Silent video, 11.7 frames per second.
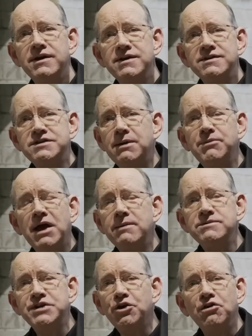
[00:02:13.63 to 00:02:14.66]

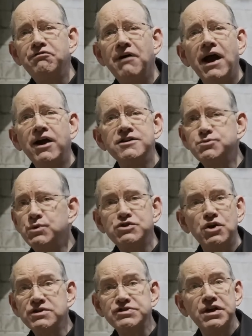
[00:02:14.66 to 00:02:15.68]
sometimes there are fires which
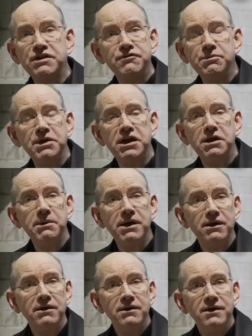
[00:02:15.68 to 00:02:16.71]
are sent from the enemy,
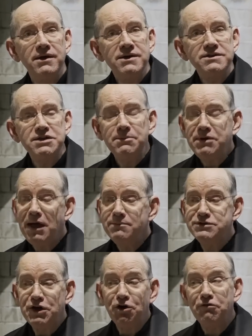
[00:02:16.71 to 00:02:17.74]

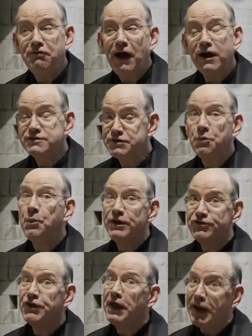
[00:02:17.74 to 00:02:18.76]
sometimes there are fires that we
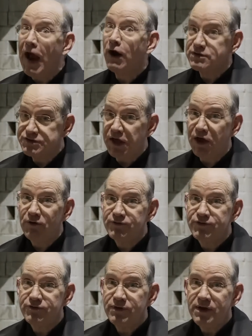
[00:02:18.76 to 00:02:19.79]
set
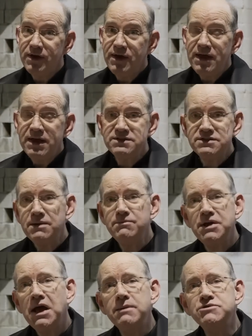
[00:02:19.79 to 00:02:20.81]
ourselves, and
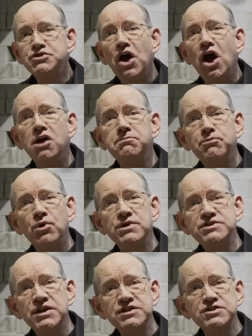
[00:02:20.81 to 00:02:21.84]
sometimes God
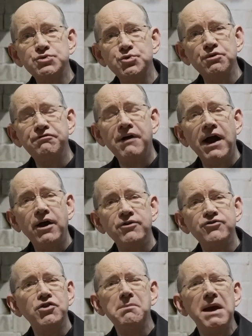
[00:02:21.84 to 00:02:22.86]
puts us through fires
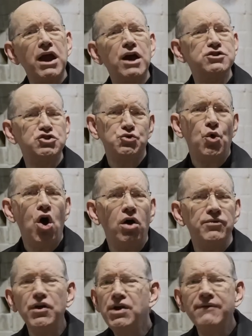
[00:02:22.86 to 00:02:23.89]
to make us
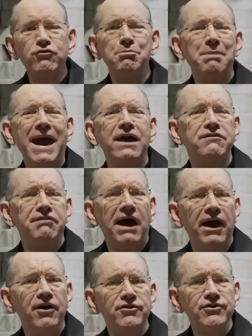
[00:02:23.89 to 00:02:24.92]
strong. They're never bad
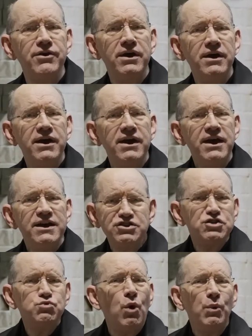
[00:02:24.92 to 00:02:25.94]
fires. It's
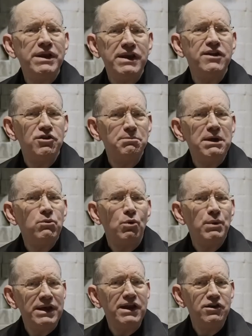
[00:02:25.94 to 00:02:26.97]
just what we need to be, what
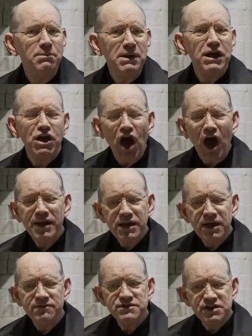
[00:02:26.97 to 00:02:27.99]
we need to be. God
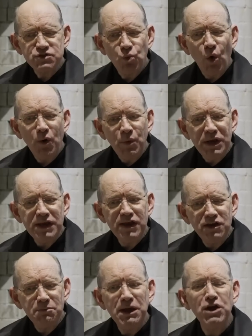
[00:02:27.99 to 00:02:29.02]
gives us what we
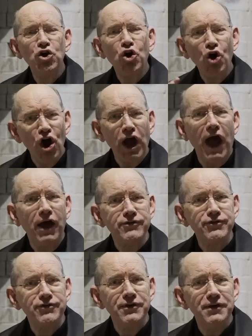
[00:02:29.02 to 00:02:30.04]
need to be to cook
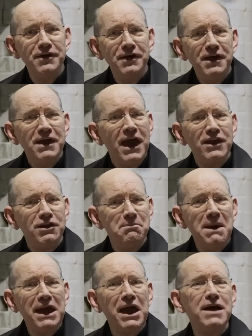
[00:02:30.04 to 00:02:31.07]
us and to
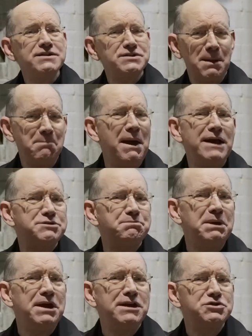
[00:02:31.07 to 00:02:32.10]
make us the best
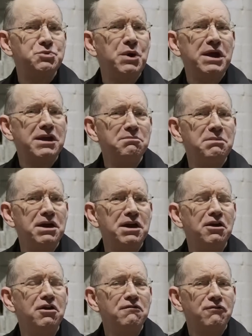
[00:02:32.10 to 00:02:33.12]
piece we can be
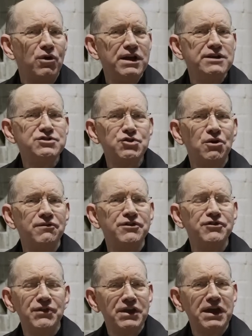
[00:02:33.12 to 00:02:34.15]
for His
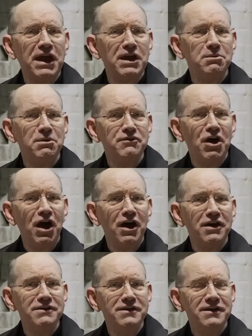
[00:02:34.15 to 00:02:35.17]
service in the kingdom of God.